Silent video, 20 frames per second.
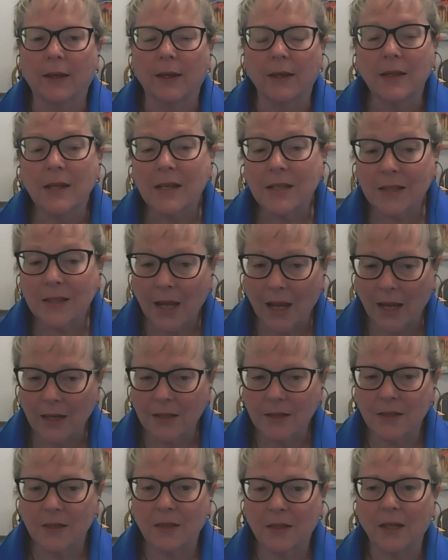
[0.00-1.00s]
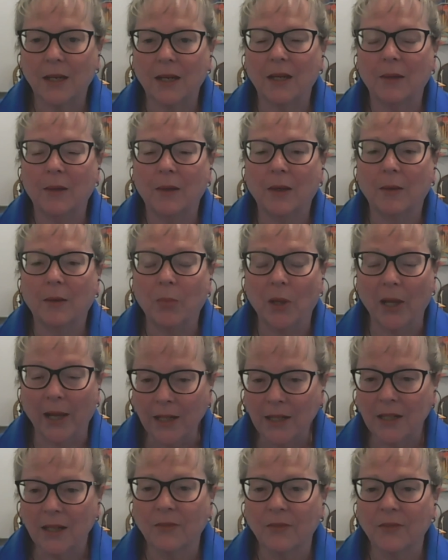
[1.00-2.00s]
In this case, the
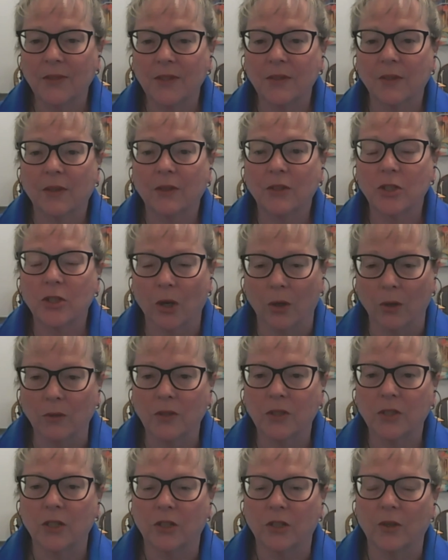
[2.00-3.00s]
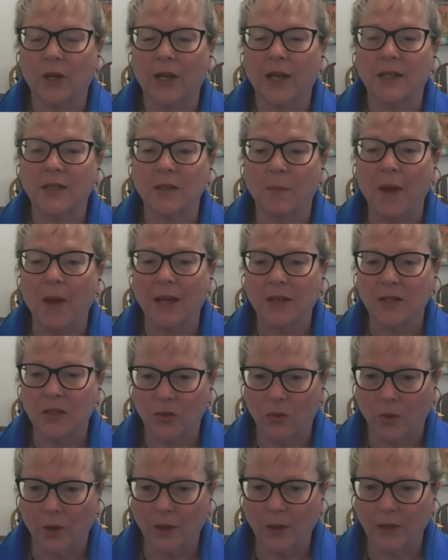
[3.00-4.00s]
plaintiffs chose to do it as a
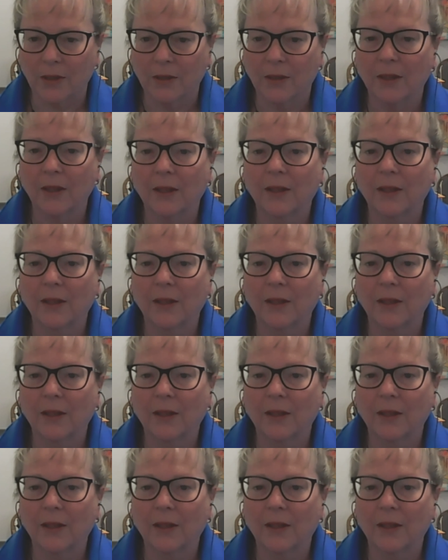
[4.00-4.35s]
mass tort